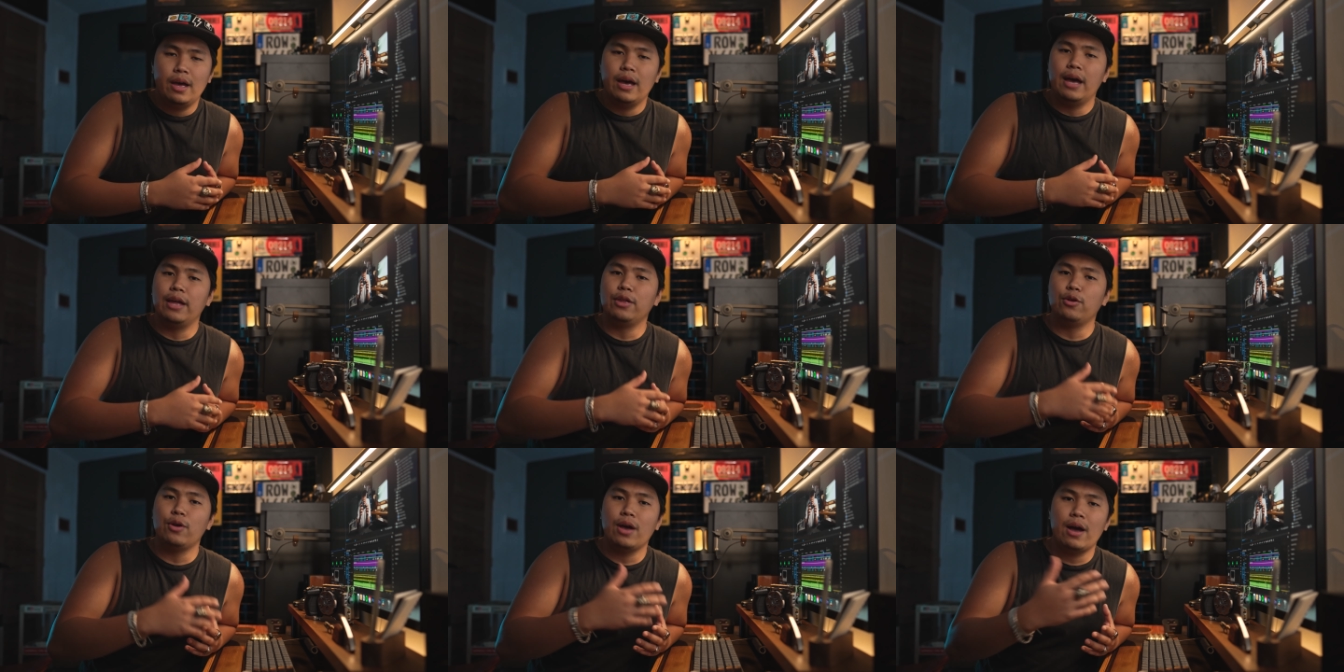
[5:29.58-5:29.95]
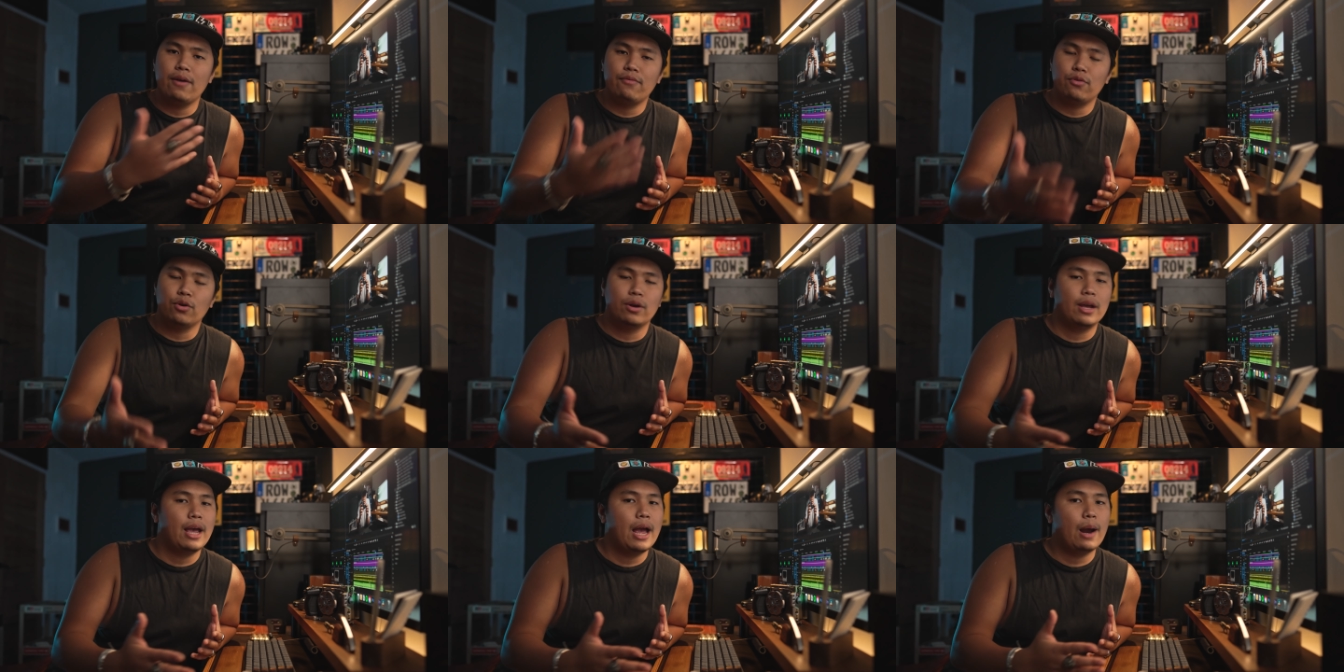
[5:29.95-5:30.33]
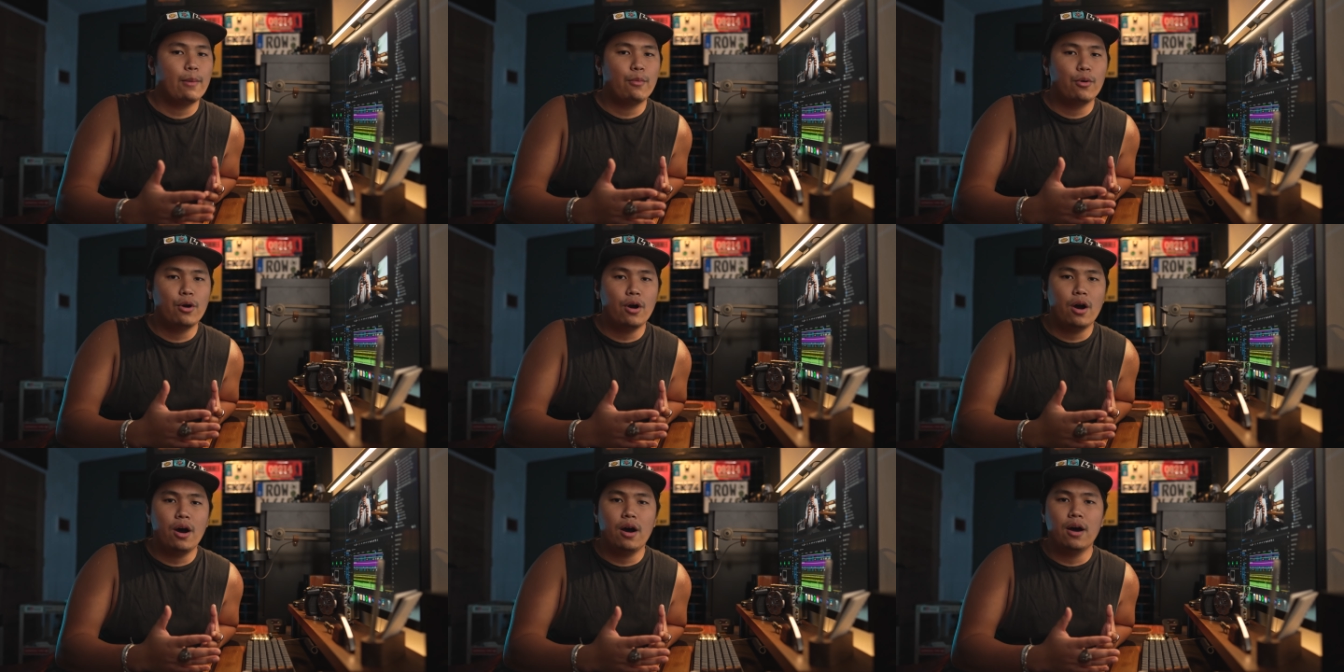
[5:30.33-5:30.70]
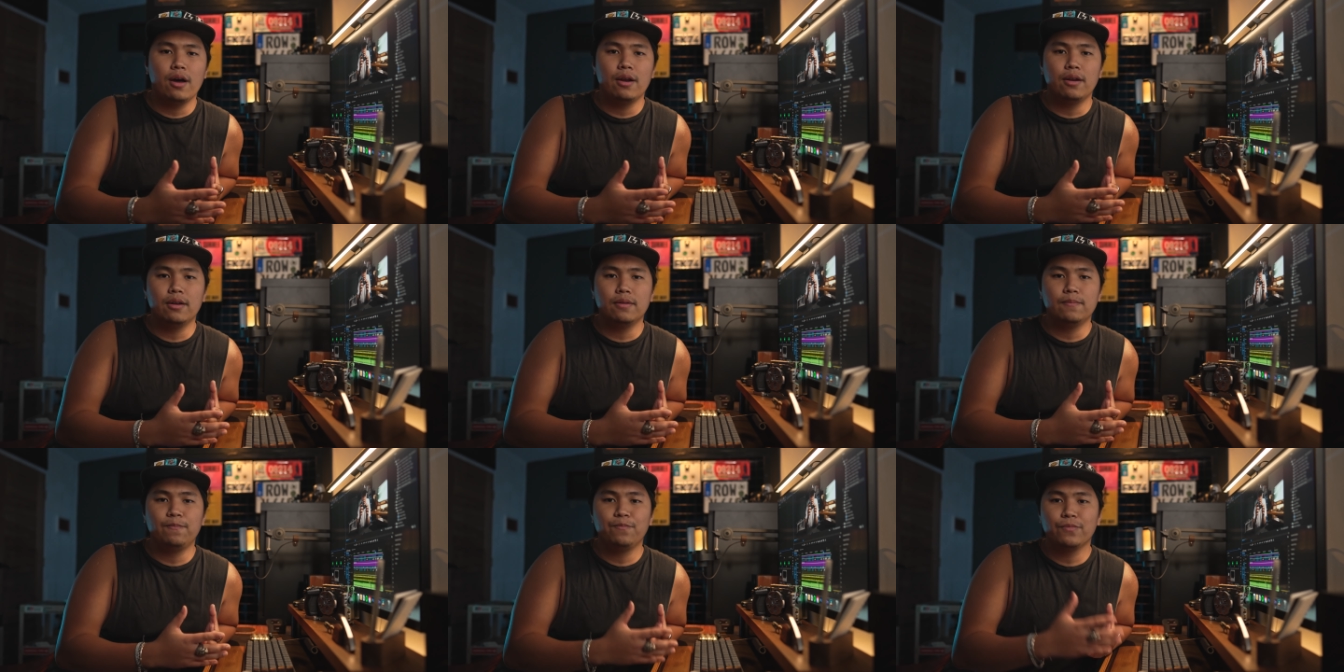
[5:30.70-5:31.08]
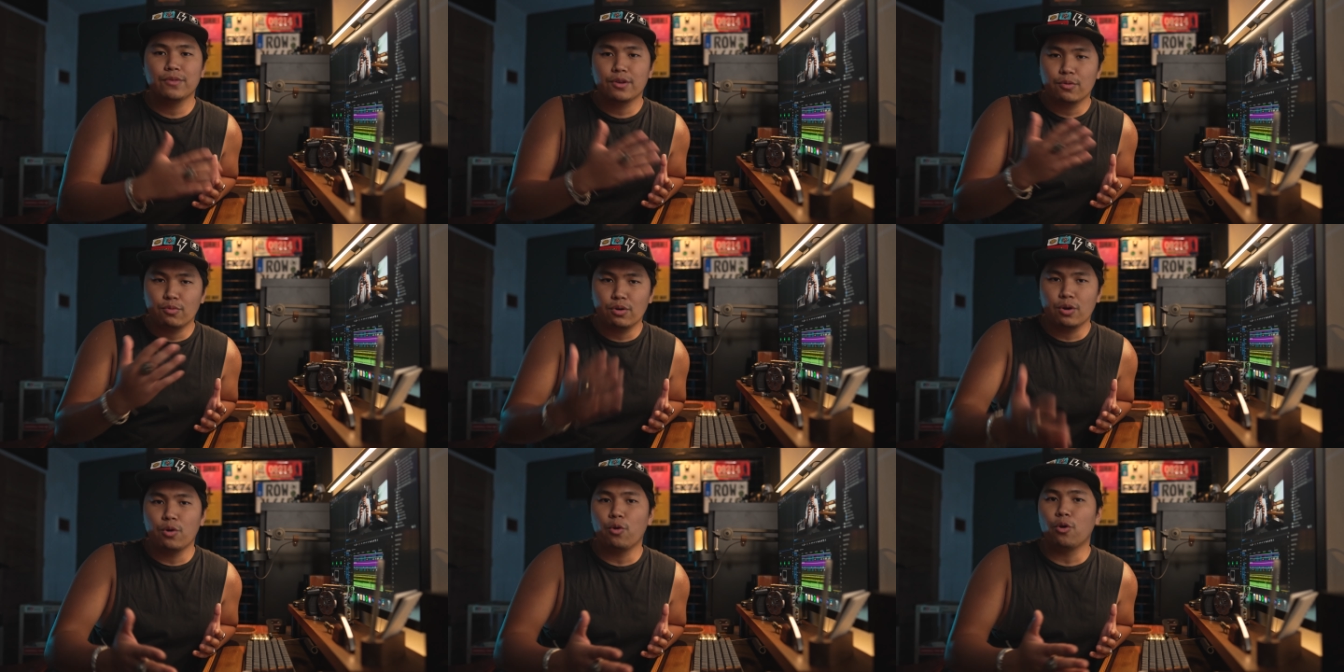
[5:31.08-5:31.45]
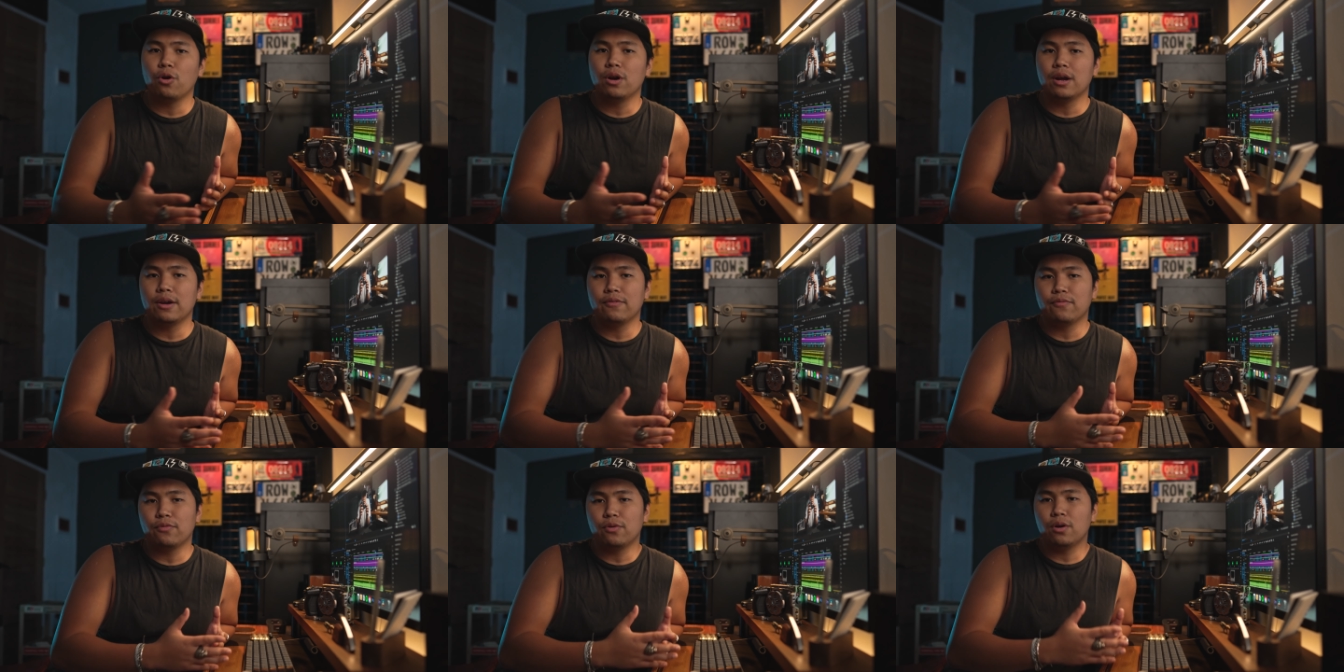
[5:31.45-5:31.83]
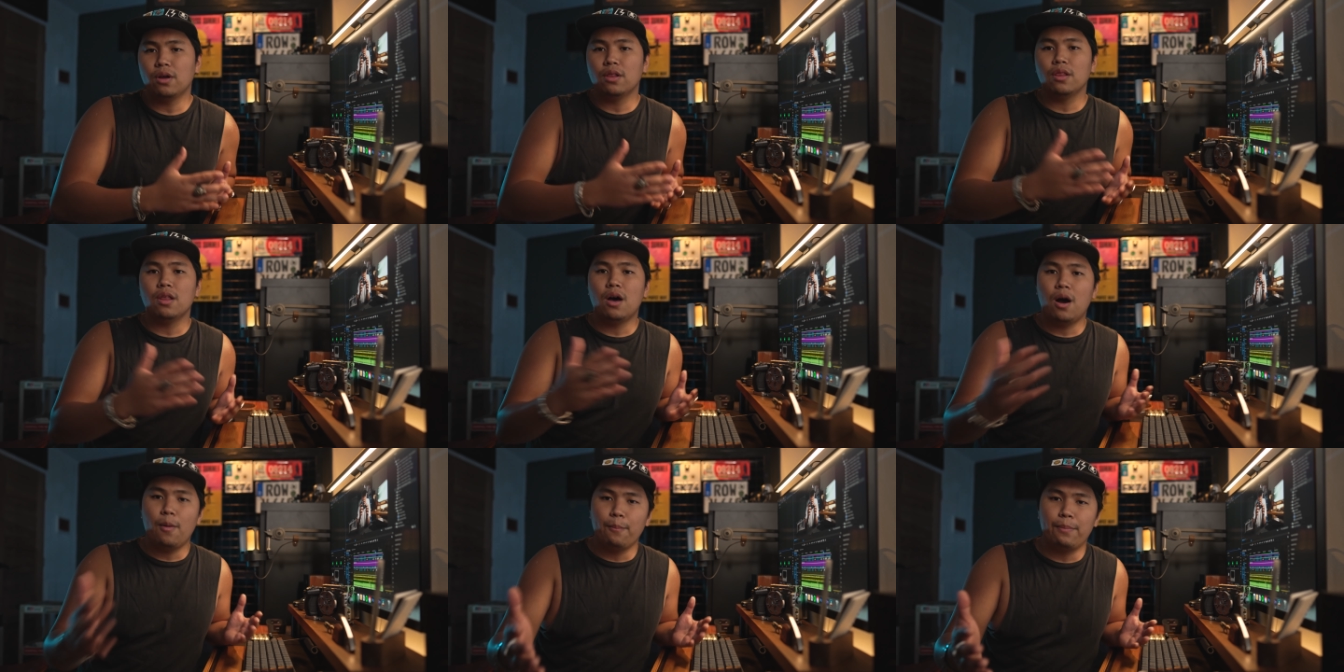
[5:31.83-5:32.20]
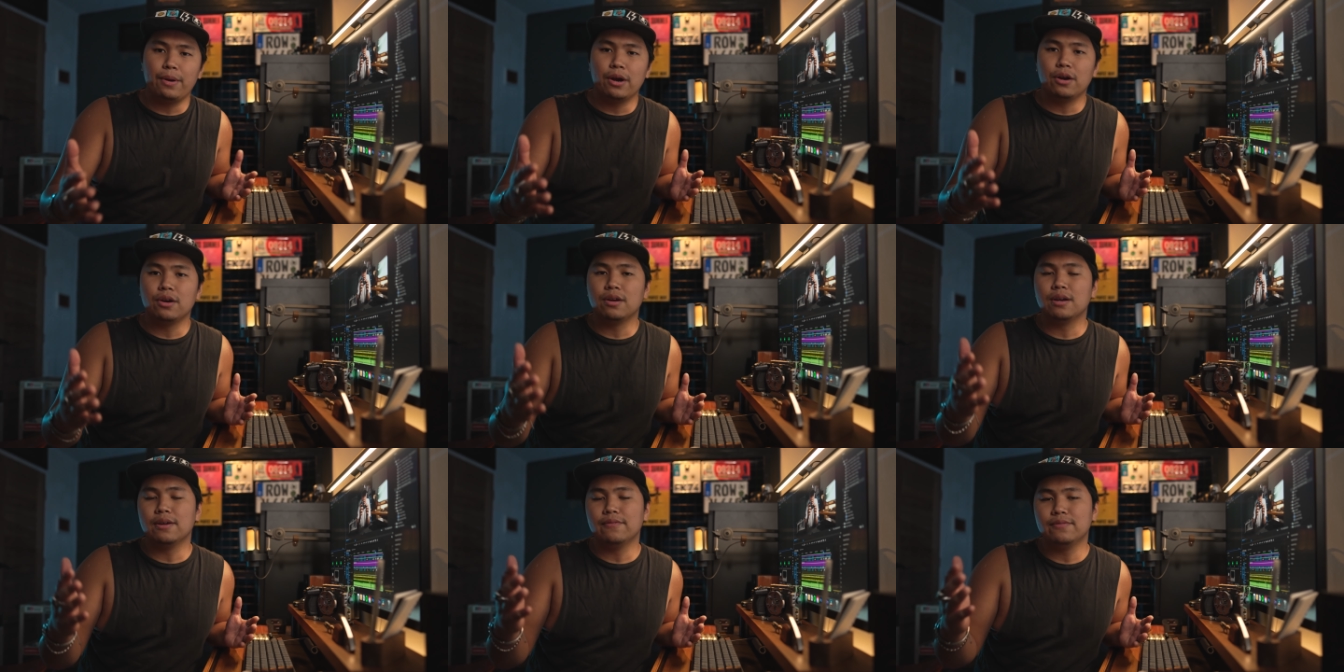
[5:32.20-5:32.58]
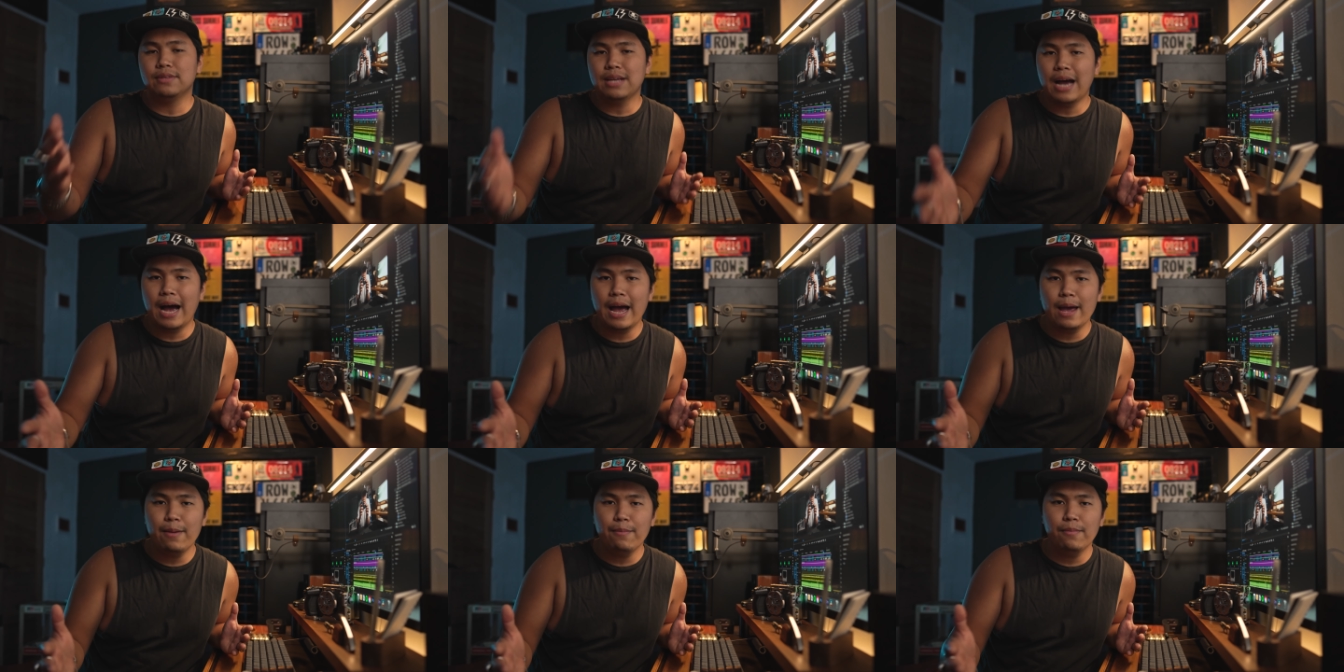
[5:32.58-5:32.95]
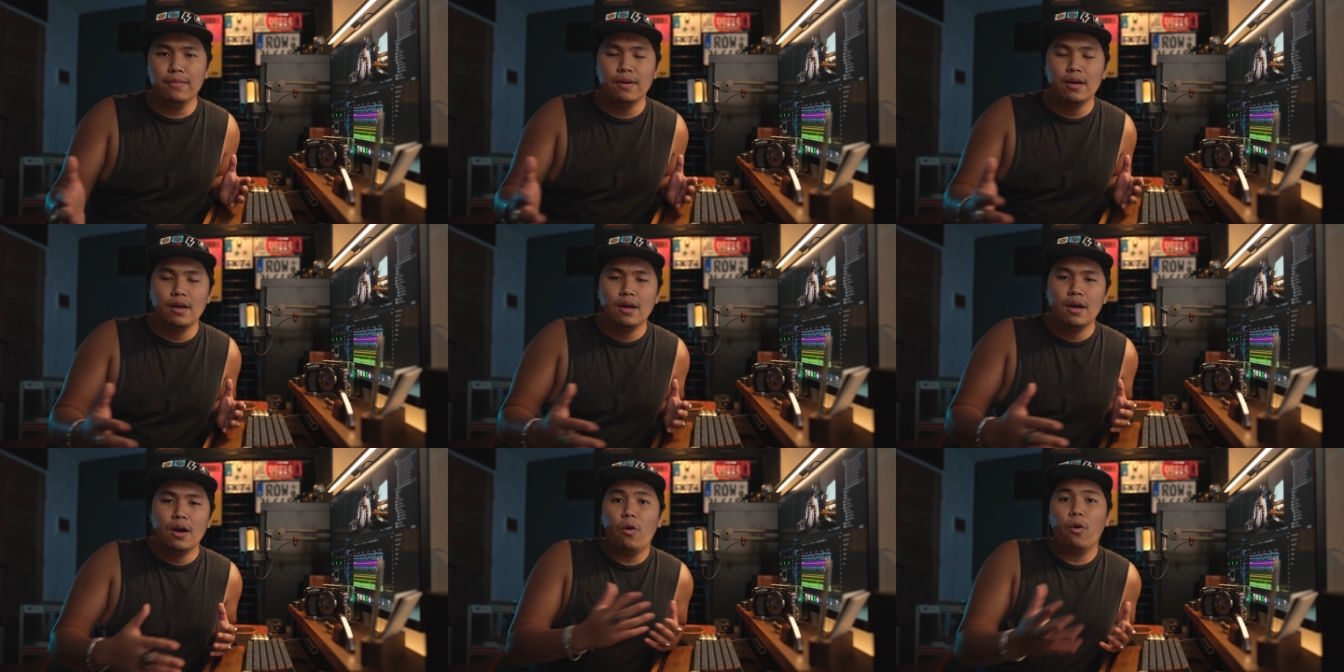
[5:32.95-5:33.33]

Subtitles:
and you have your camera on recording for a long period of time,